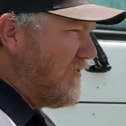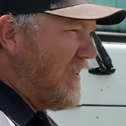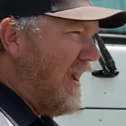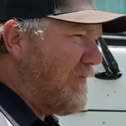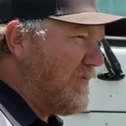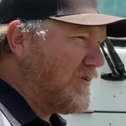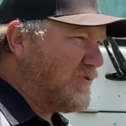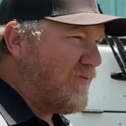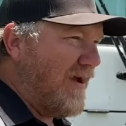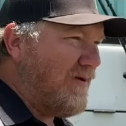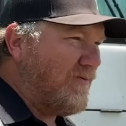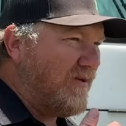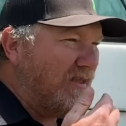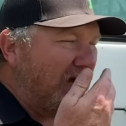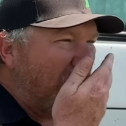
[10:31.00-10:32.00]
that much weight
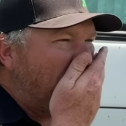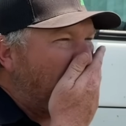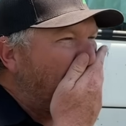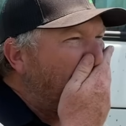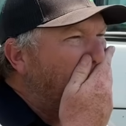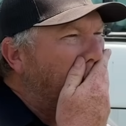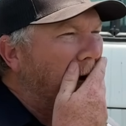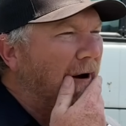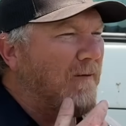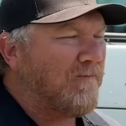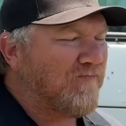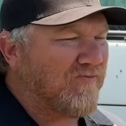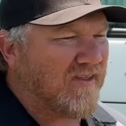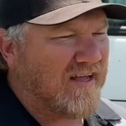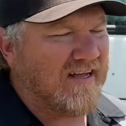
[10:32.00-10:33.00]
with it? Well,
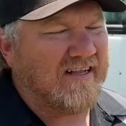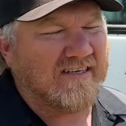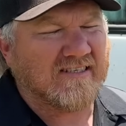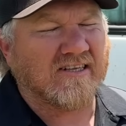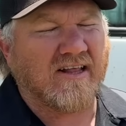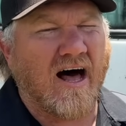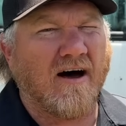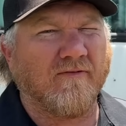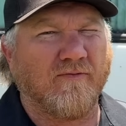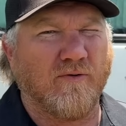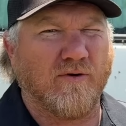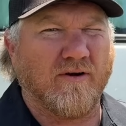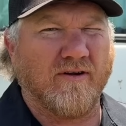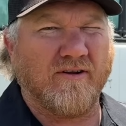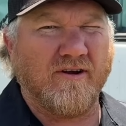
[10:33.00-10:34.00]
it is a lot for it.